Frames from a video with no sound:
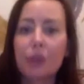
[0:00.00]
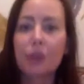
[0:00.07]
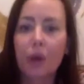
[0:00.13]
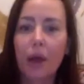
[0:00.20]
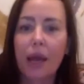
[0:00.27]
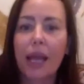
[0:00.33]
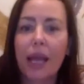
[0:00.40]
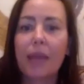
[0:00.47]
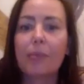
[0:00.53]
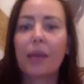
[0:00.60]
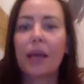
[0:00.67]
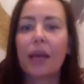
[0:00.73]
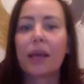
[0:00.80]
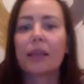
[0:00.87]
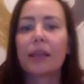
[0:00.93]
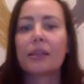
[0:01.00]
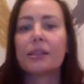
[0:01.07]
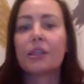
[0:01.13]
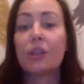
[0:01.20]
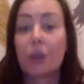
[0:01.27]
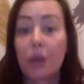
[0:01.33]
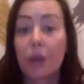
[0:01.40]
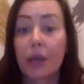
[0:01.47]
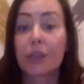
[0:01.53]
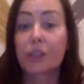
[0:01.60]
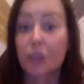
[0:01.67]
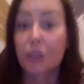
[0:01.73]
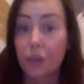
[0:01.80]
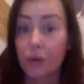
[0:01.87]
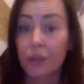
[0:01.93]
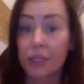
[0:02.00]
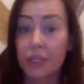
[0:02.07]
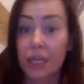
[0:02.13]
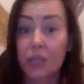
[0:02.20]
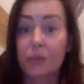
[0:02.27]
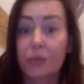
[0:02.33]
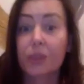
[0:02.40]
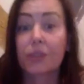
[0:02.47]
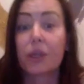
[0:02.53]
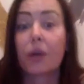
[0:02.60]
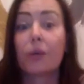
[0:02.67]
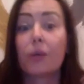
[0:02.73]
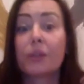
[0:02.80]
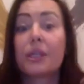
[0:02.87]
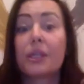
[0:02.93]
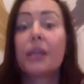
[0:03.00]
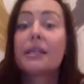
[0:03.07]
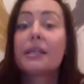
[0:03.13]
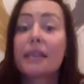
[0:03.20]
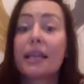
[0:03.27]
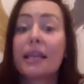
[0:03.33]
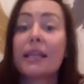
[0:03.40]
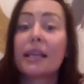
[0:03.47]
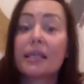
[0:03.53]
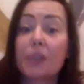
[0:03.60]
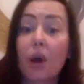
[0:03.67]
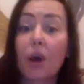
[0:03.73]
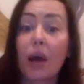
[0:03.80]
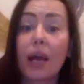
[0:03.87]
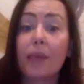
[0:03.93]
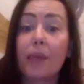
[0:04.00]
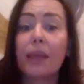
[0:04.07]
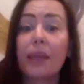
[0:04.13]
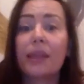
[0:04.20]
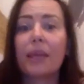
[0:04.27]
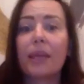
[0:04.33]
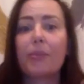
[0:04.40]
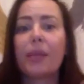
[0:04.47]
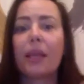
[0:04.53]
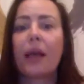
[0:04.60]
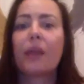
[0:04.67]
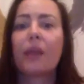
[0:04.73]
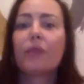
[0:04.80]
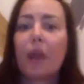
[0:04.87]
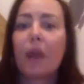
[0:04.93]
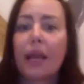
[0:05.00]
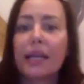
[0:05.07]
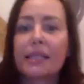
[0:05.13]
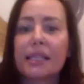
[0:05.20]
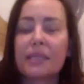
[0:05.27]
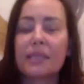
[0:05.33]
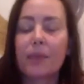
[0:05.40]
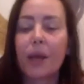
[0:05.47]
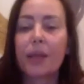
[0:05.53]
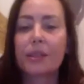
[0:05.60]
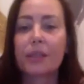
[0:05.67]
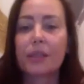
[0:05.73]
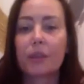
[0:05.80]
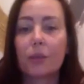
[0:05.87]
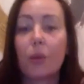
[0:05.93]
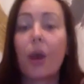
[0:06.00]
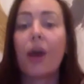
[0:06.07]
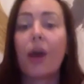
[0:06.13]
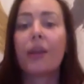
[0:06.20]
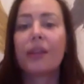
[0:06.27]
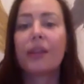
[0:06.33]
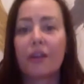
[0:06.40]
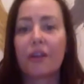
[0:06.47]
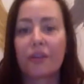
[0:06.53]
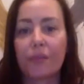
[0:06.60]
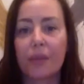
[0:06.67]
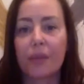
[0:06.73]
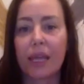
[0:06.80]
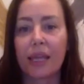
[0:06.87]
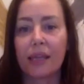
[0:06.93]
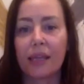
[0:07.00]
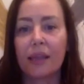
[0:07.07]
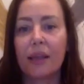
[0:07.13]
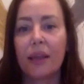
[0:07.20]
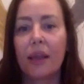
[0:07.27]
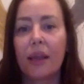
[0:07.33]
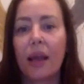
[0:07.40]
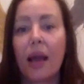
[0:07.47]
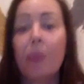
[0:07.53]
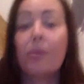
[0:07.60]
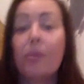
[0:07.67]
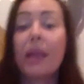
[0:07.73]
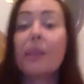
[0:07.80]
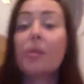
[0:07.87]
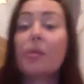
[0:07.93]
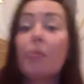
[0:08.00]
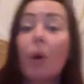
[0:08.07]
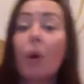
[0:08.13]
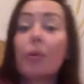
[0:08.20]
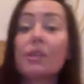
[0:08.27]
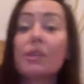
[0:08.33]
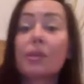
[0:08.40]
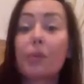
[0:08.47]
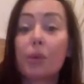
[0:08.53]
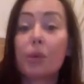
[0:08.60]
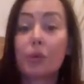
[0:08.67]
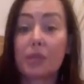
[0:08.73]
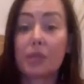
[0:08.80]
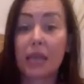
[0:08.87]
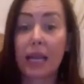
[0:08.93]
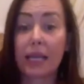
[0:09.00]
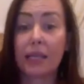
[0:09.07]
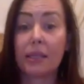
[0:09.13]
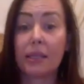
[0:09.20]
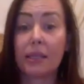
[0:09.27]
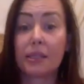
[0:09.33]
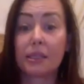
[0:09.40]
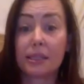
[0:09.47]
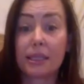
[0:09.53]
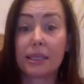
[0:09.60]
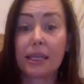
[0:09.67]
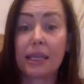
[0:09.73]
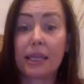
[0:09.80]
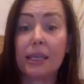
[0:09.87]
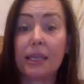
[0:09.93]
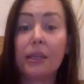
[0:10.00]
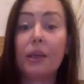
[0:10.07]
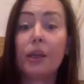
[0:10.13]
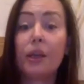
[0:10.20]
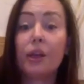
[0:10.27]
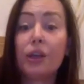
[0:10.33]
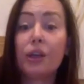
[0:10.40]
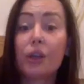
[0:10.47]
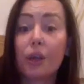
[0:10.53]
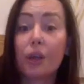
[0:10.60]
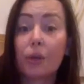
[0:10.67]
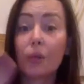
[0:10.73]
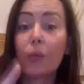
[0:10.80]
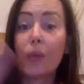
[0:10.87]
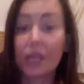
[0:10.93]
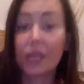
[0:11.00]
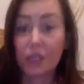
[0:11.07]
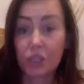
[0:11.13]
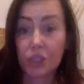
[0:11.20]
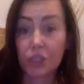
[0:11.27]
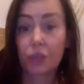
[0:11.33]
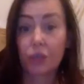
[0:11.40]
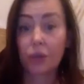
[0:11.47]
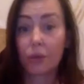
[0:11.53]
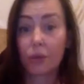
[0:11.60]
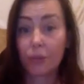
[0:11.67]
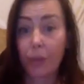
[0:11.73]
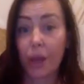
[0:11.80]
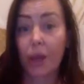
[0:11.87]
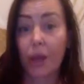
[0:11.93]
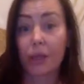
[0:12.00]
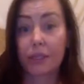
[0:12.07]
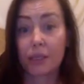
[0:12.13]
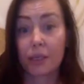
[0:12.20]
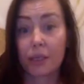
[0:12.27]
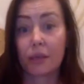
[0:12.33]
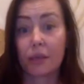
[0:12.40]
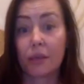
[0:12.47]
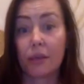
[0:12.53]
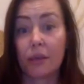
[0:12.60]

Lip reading: time, and, you know, like a secure attachment style would take their time and they'd be like, right, is this person worthy of me? And maybe multiple date to see, you know, which person,